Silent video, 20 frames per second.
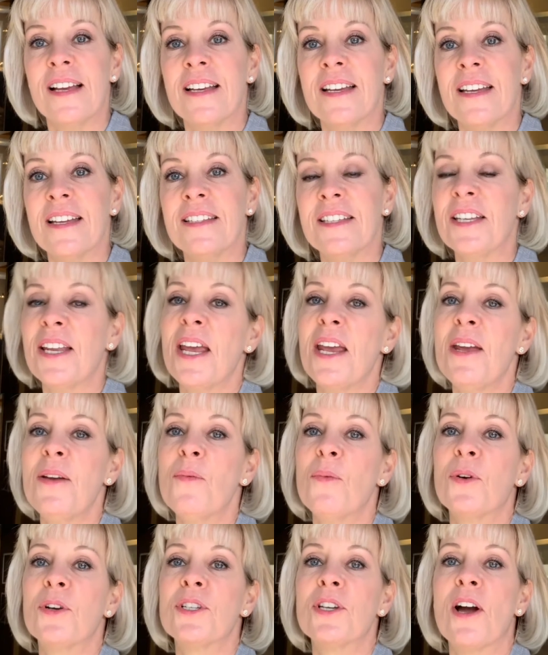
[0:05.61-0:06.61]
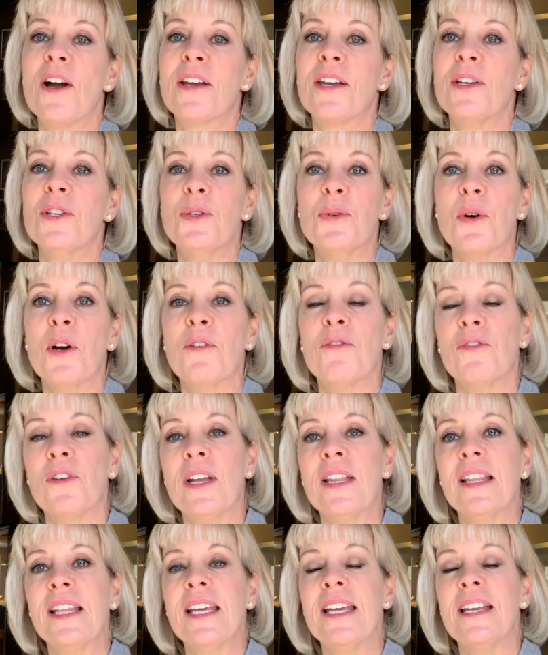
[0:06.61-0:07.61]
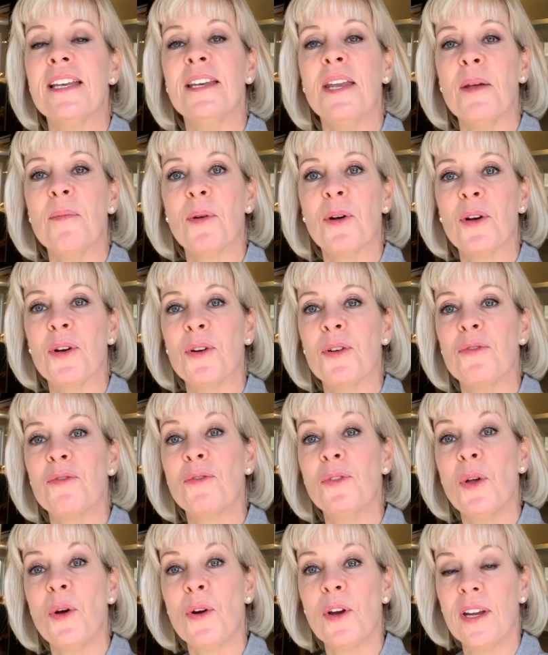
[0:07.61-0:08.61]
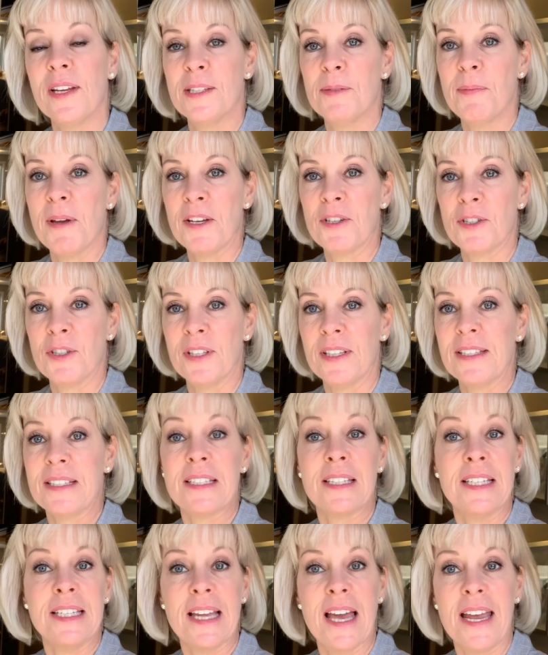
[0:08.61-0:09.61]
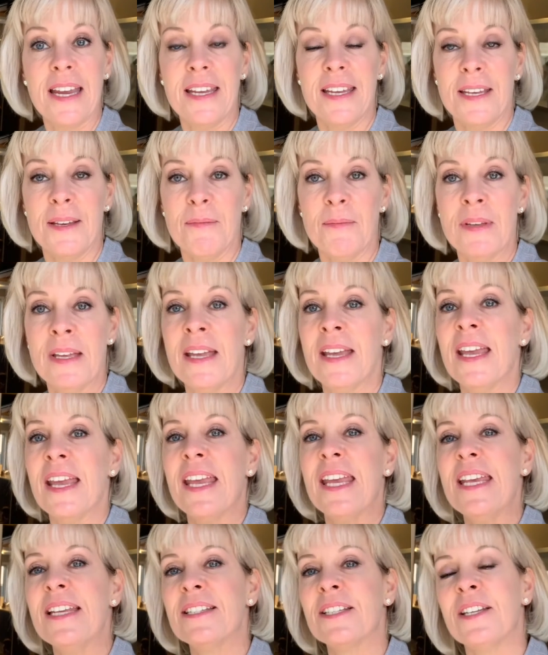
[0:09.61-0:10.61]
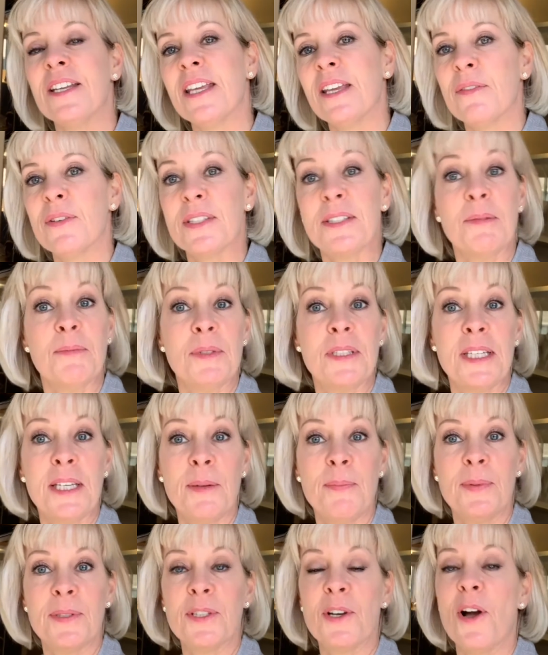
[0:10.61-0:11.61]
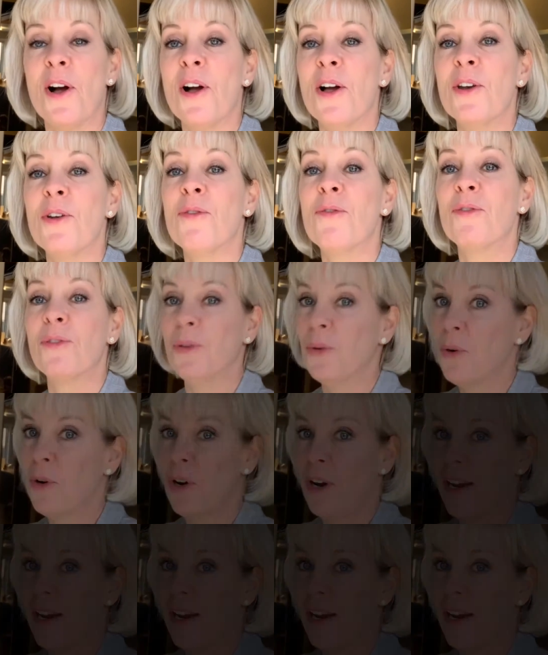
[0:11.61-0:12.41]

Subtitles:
Today we're talking to our friendly neighborhood flooring specialist, Naeem. He's going to give us some tips on flooring.